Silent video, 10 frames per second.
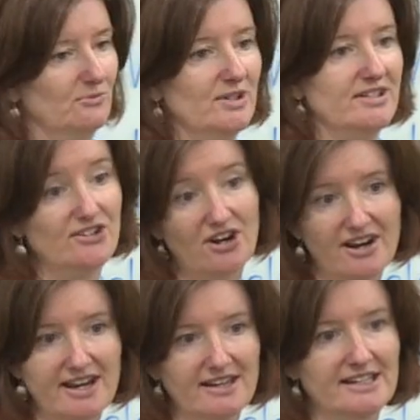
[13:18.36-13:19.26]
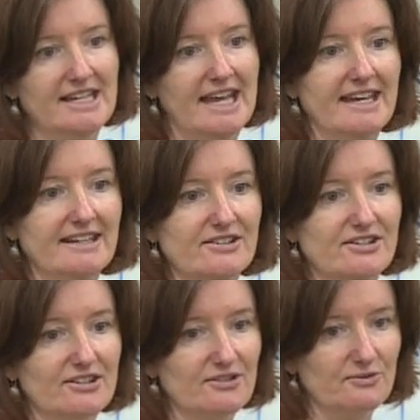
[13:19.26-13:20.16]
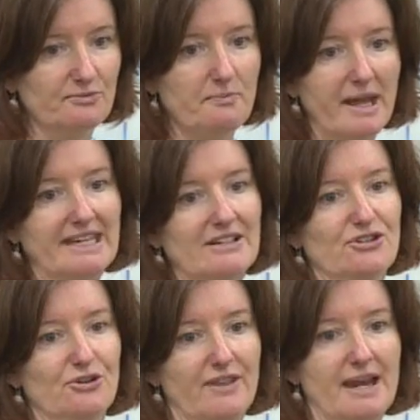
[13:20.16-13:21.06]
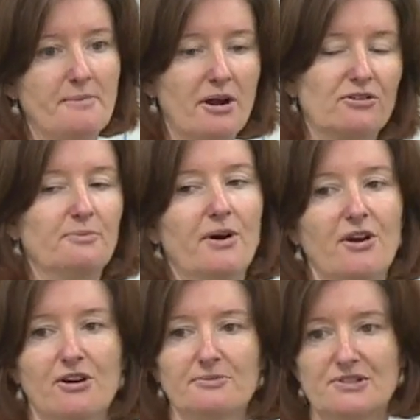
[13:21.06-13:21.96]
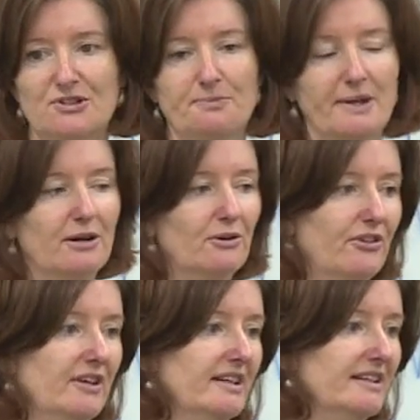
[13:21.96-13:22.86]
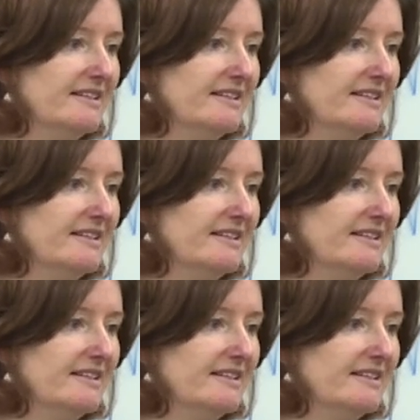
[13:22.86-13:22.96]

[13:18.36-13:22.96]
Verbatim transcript: them we'd die, and making sure that our microbiome is super healthy